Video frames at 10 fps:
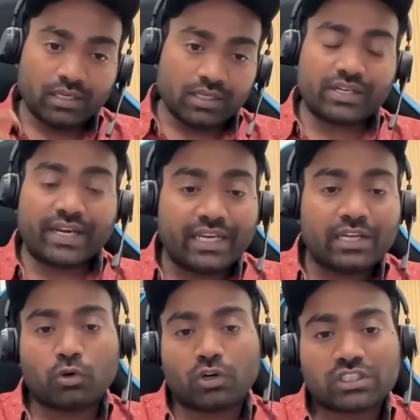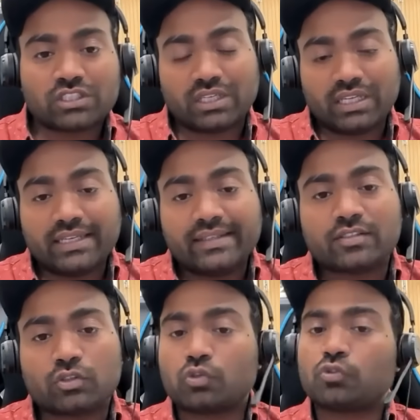training cost
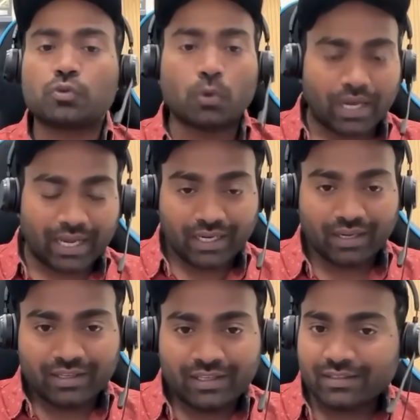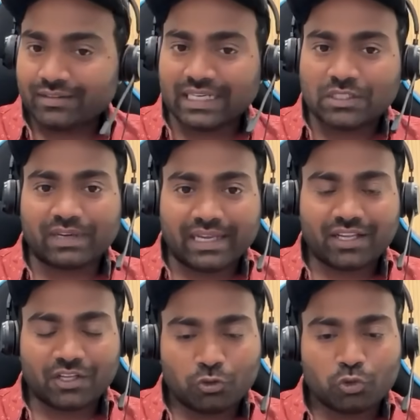is so high. That's why
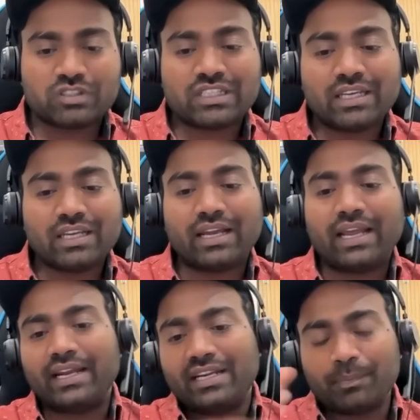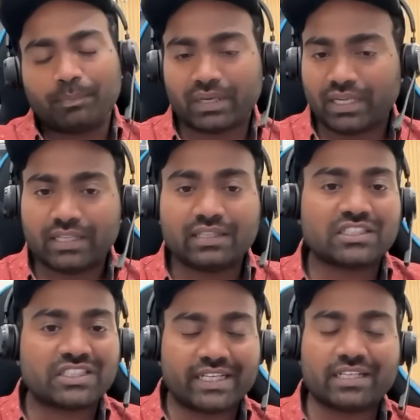you see a dip in the
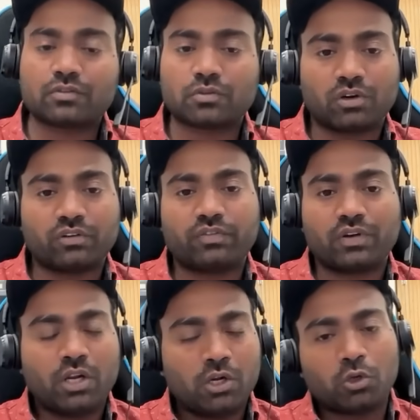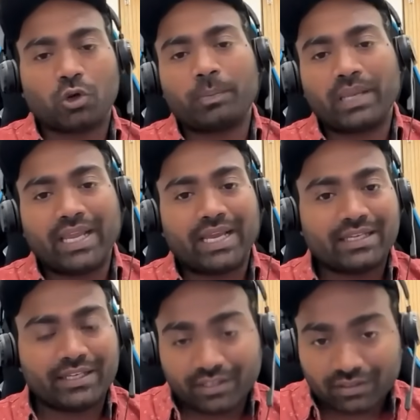shares of top A I
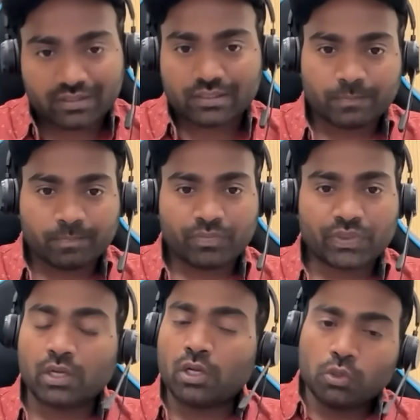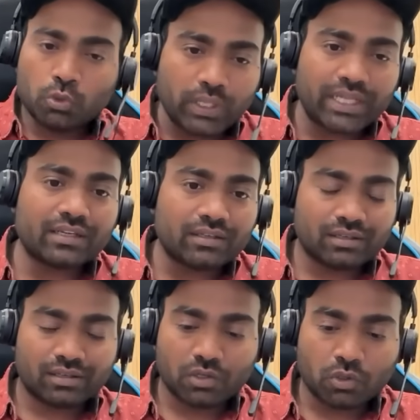leaders. Today, the
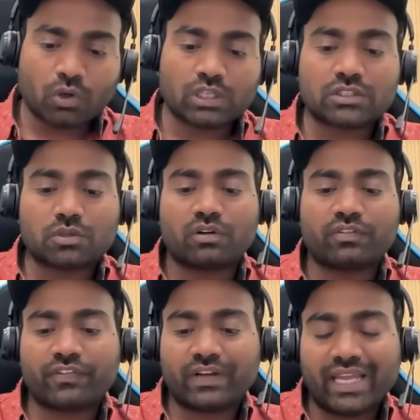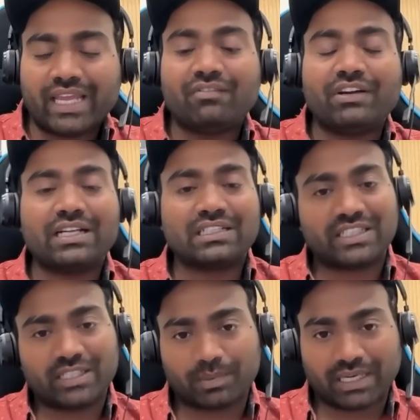cost of NVIDIA
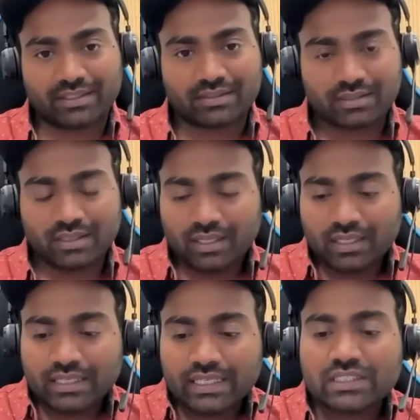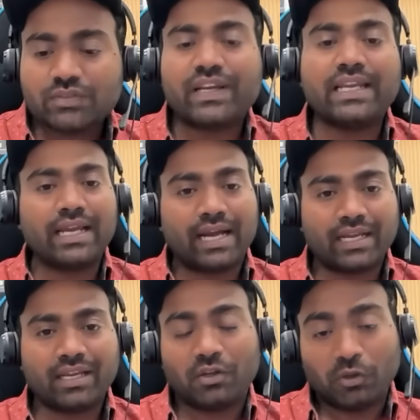share price is very
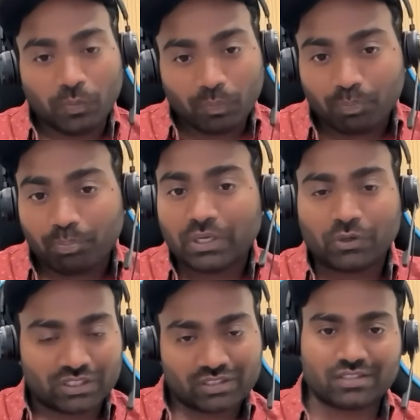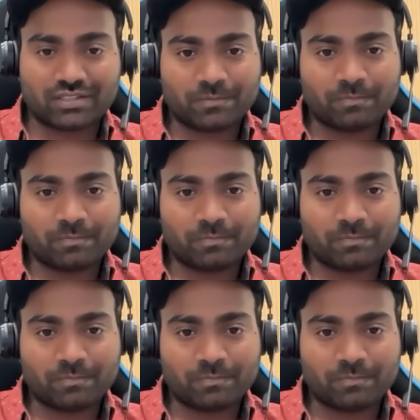high because,